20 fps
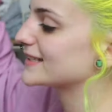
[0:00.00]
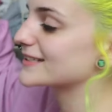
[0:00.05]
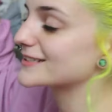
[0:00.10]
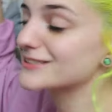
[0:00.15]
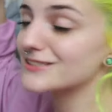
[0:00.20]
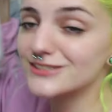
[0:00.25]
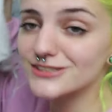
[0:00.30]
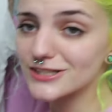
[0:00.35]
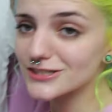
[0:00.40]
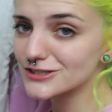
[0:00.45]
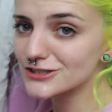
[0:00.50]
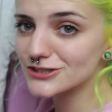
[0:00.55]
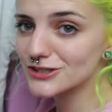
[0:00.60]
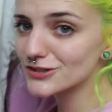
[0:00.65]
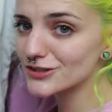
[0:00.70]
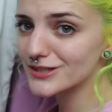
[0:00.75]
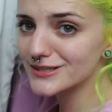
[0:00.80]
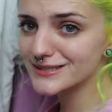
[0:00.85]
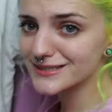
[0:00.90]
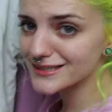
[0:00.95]
This is just a
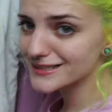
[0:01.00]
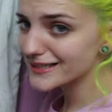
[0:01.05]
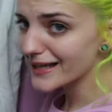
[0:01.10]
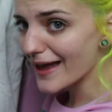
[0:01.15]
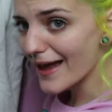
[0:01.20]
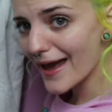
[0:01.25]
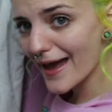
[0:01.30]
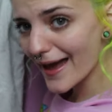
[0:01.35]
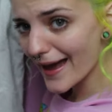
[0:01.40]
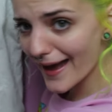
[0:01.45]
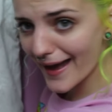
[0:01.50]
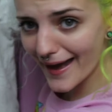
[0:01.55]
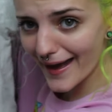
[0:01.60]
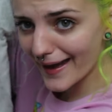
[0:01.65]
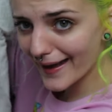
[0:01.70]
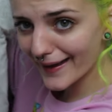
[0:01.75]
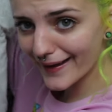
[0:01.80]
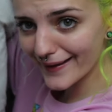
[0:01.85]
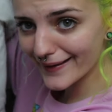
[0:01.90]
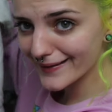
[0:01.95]
shirt that says,
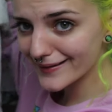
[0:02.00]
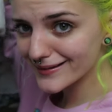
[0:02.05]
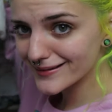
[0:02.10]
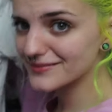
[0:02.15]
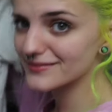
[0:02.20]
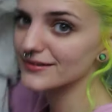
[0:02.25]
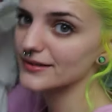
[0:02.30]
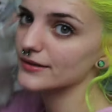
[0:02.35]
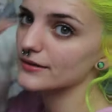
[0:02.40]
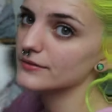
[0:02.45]
hey, you